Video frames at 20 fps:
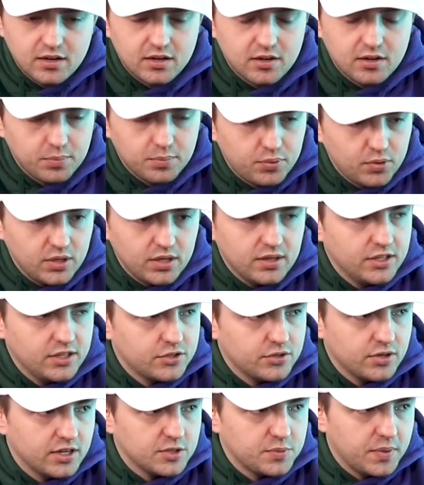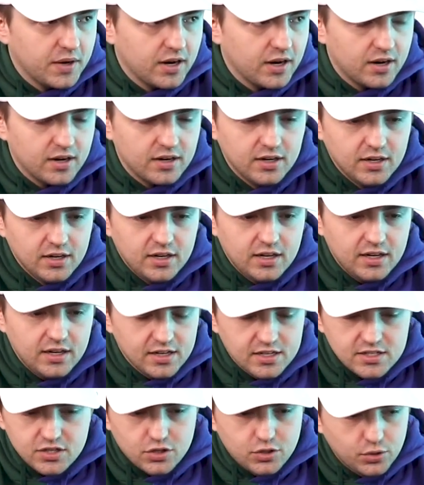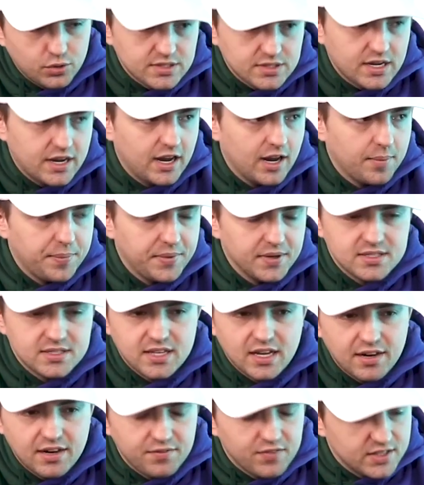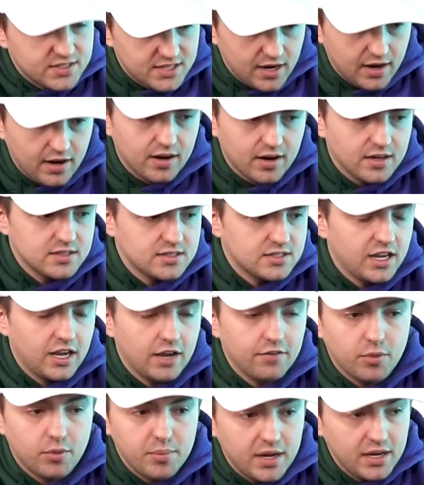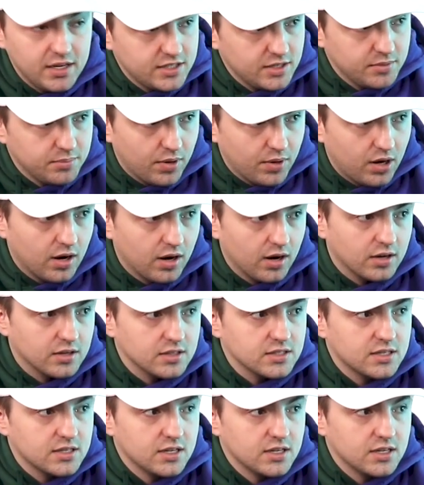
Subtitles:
completely transparent. It is the coolest campus. They have the terrace. They have amazing bars.